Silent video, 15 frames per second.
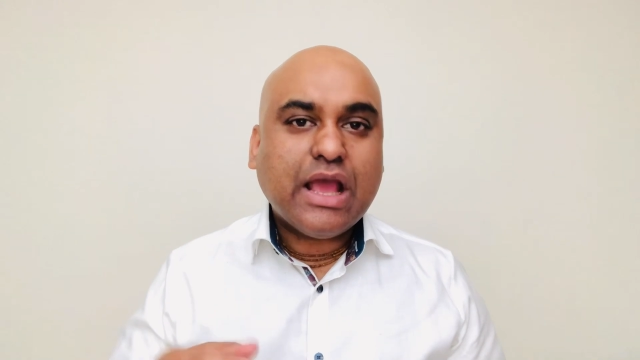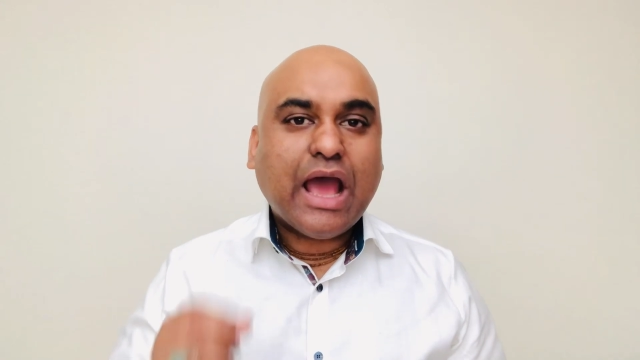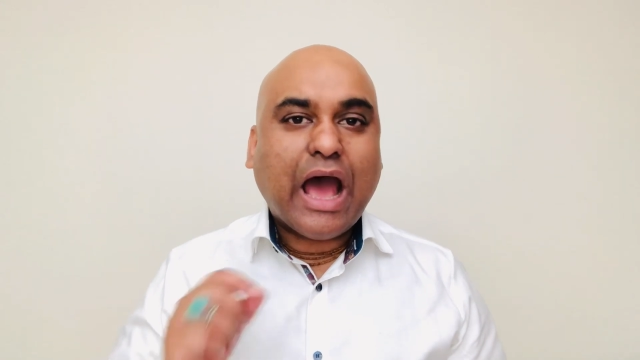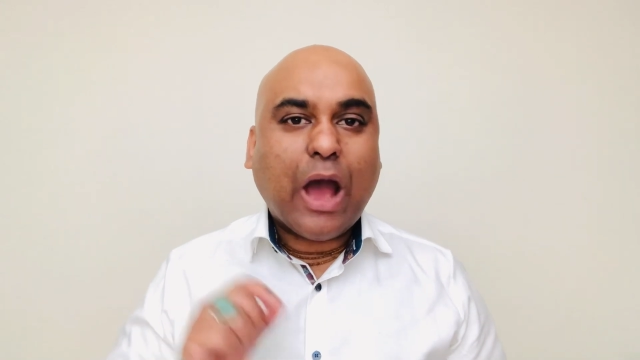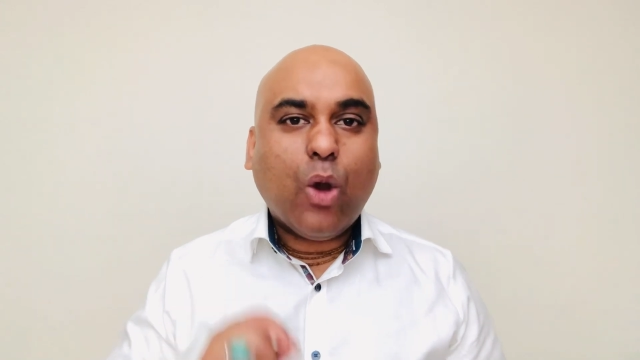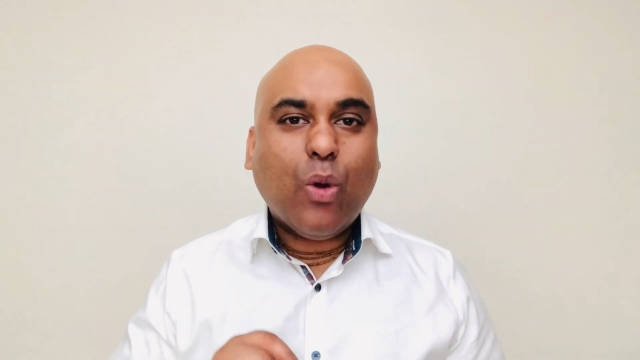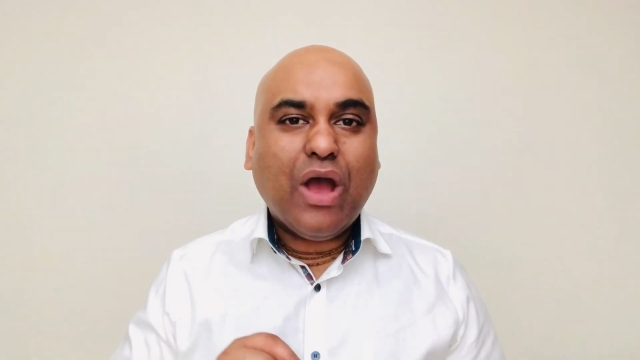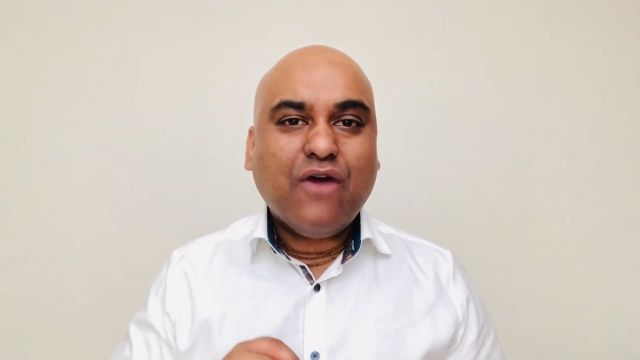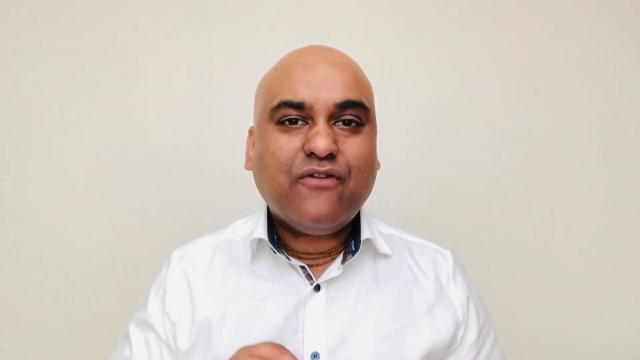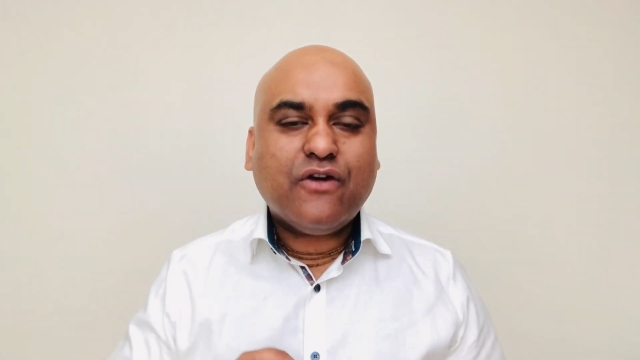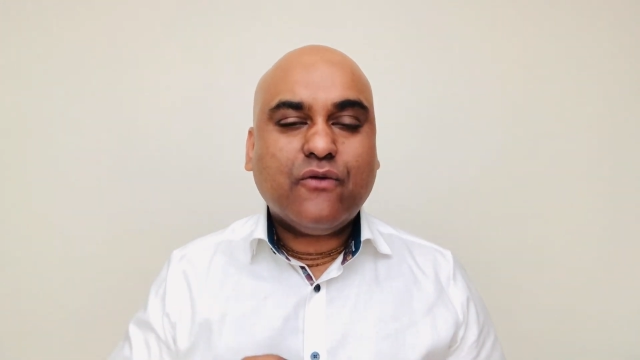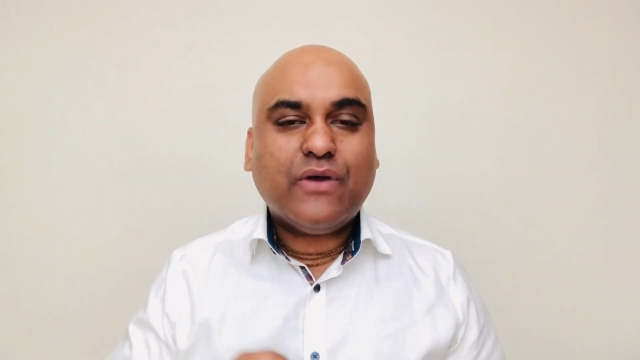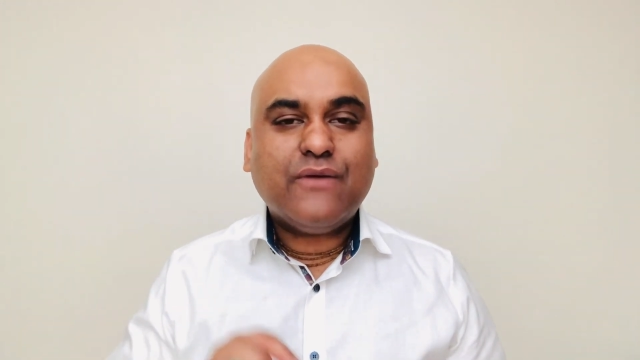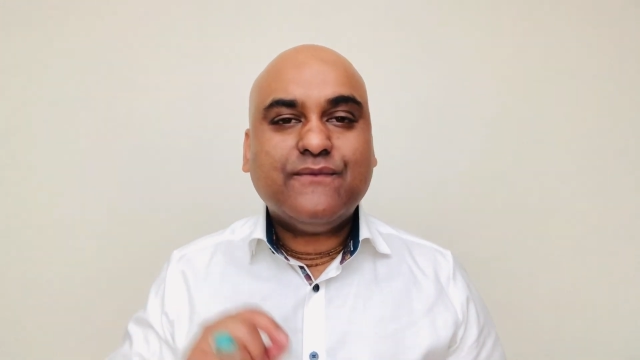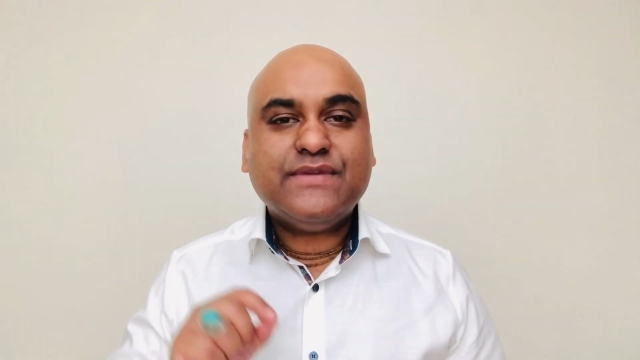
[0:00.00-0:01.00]

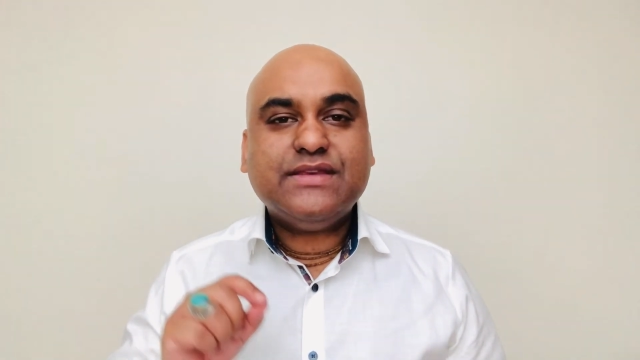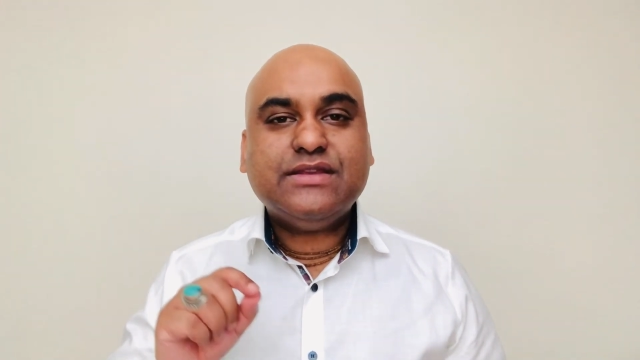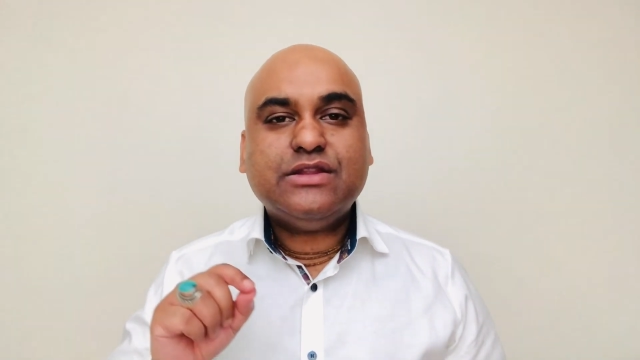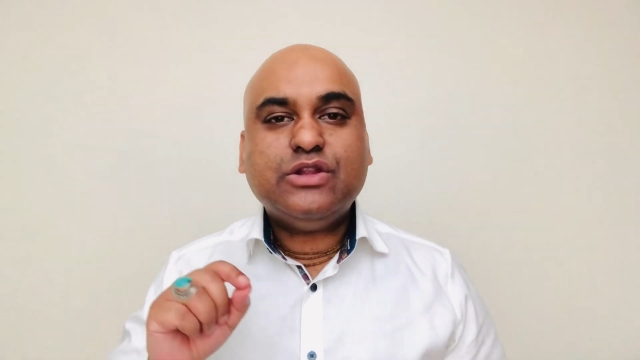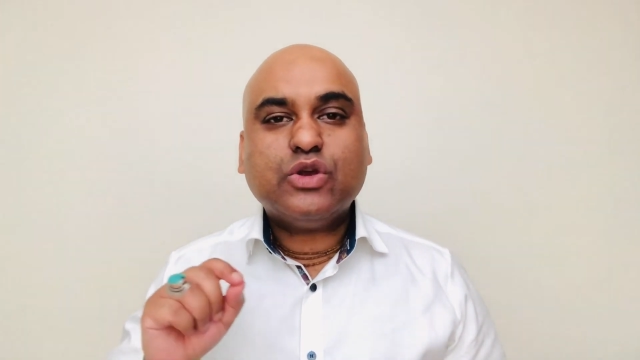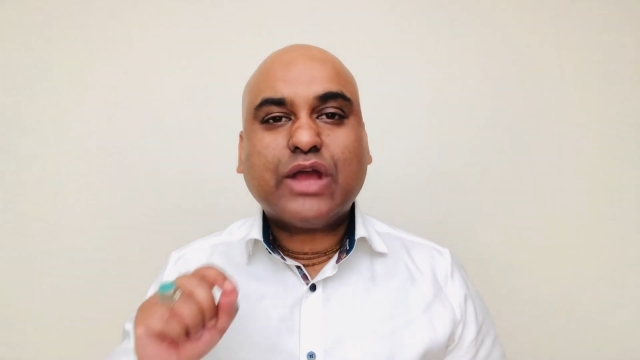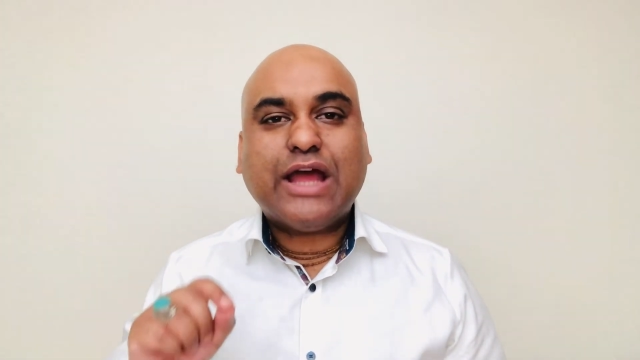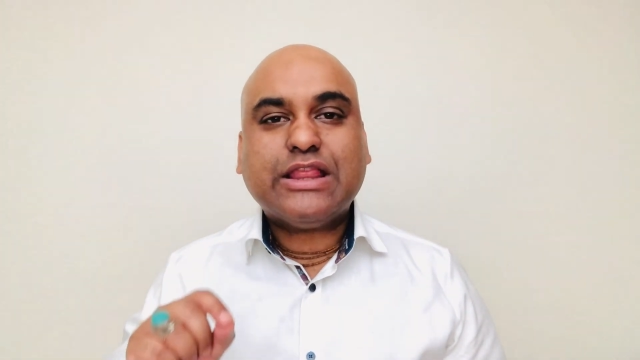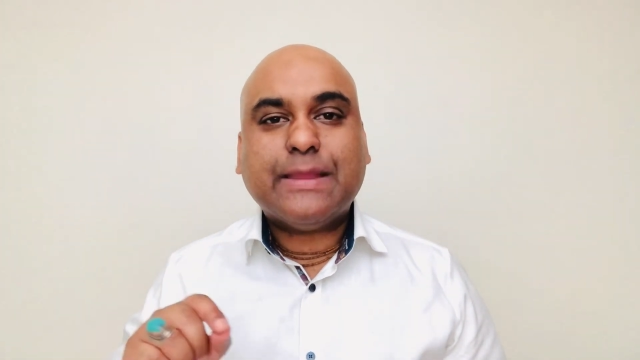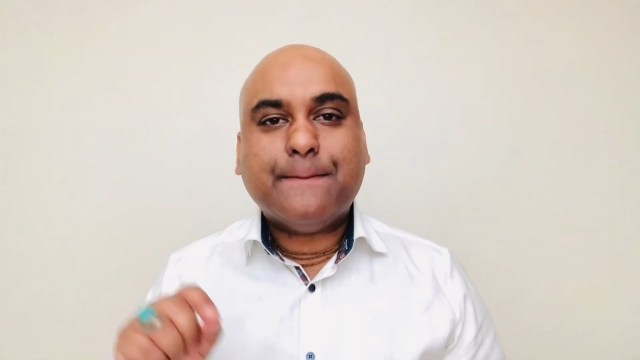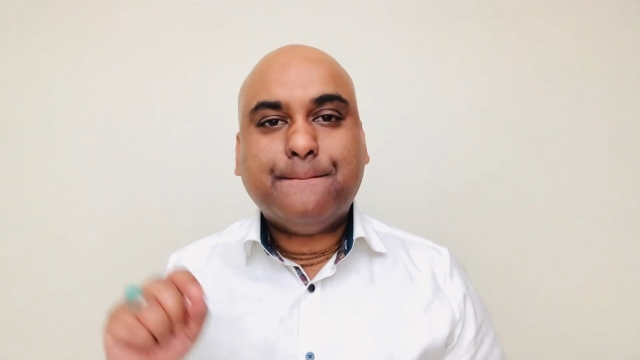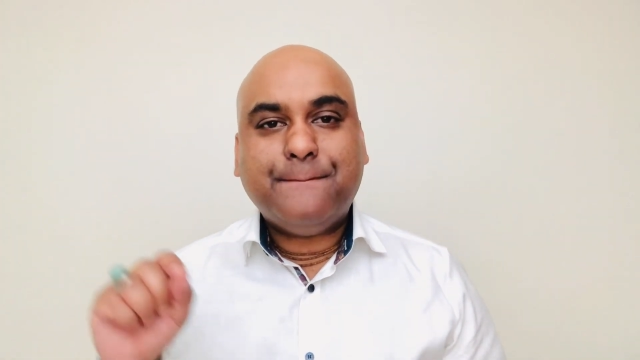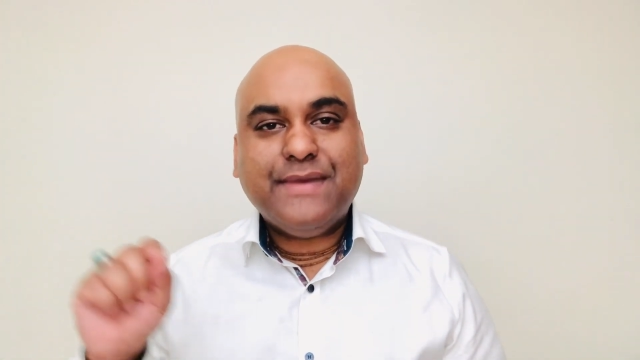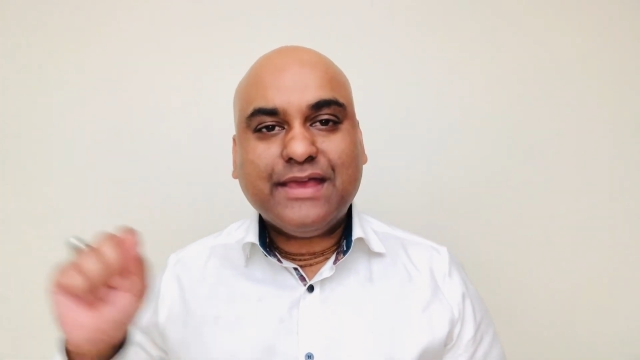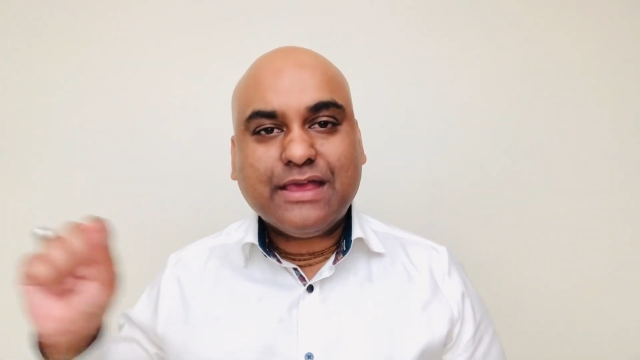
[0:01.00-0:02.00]
However, when we look at the
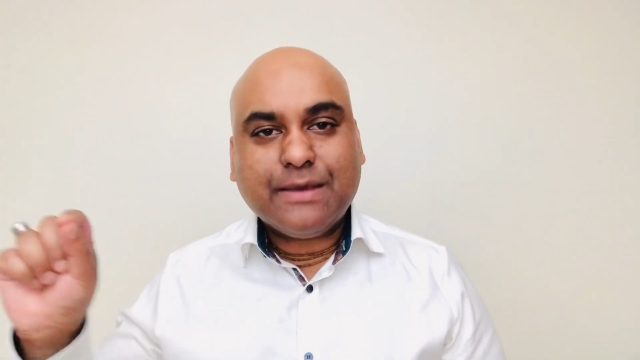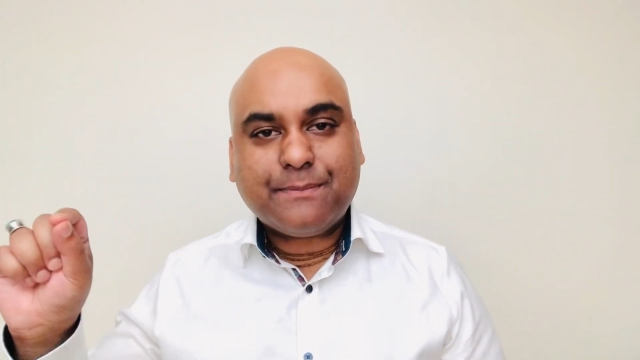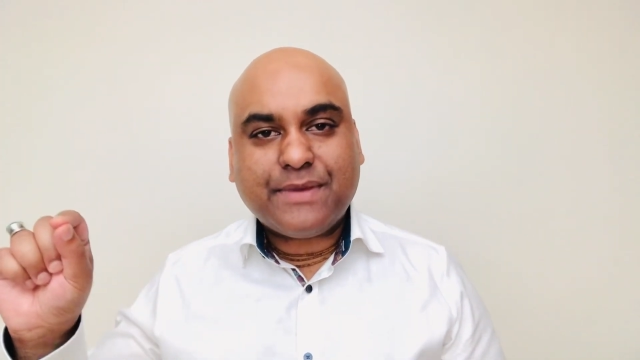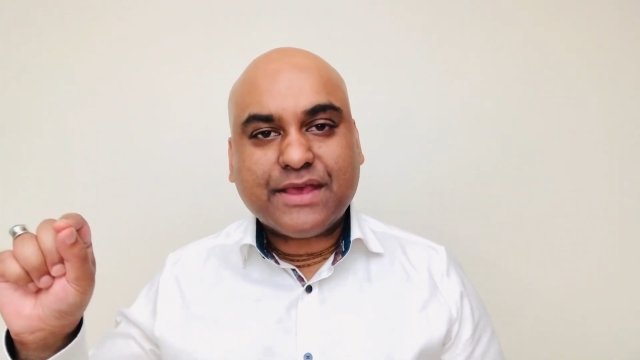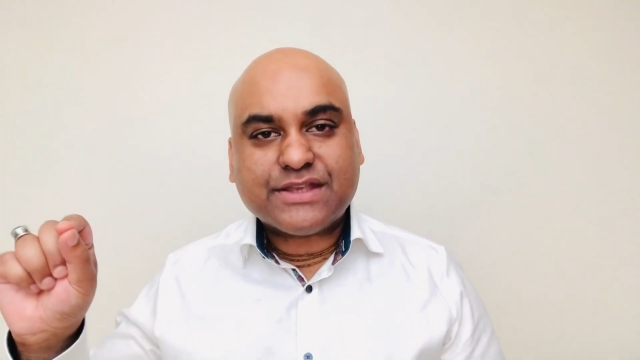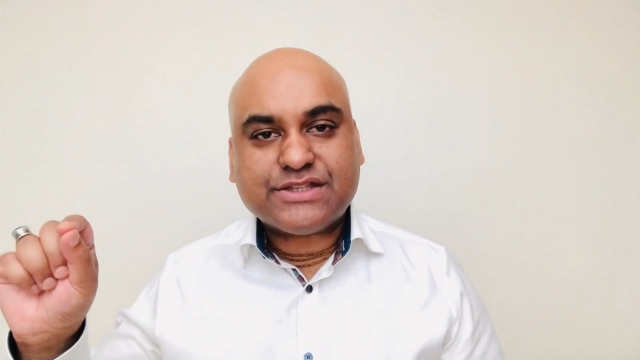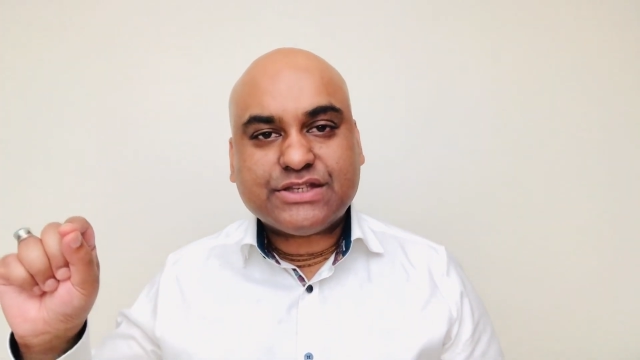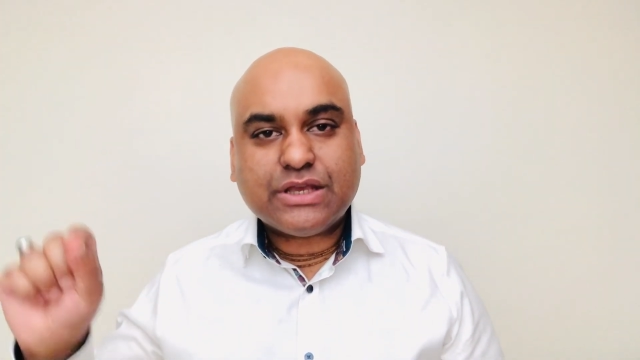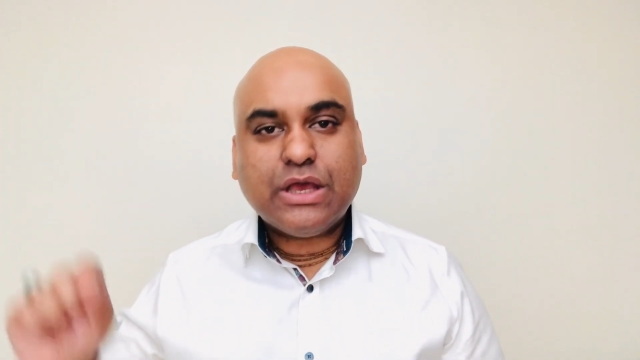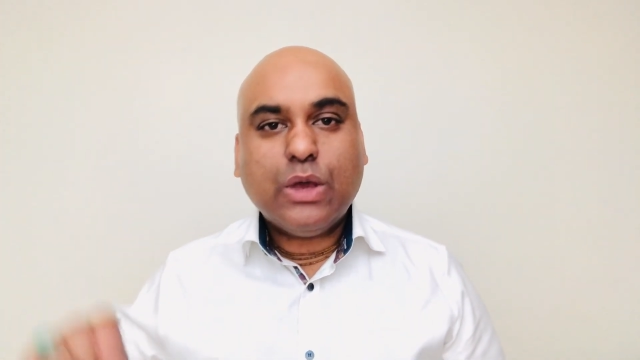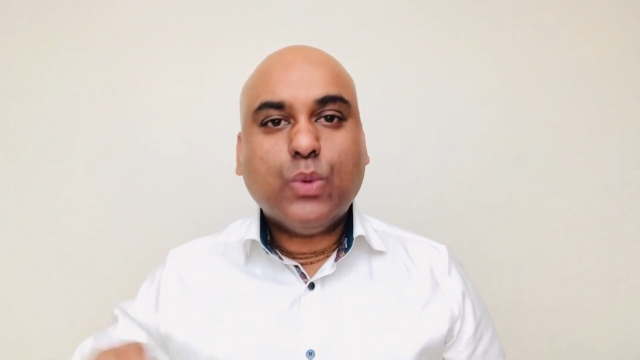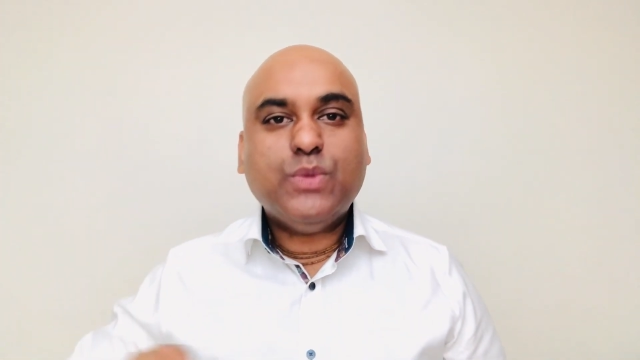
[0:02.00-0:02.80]
bigger picture,